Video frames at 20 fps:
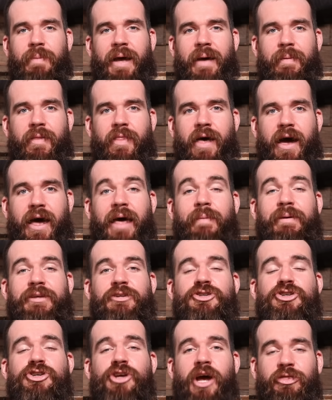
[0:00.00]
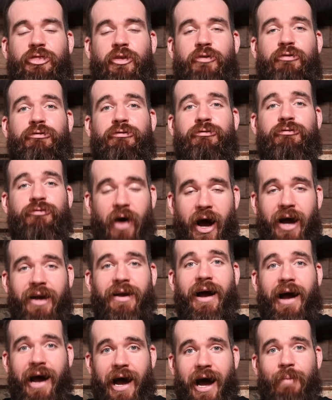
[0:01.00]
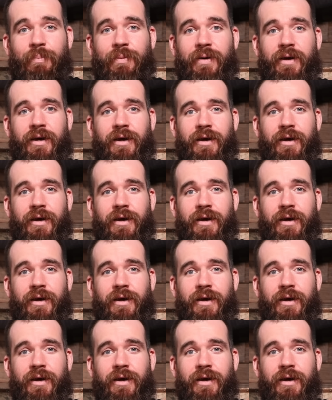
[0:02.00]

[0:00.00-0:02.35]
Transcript: How about that? How about you shut the fuck up?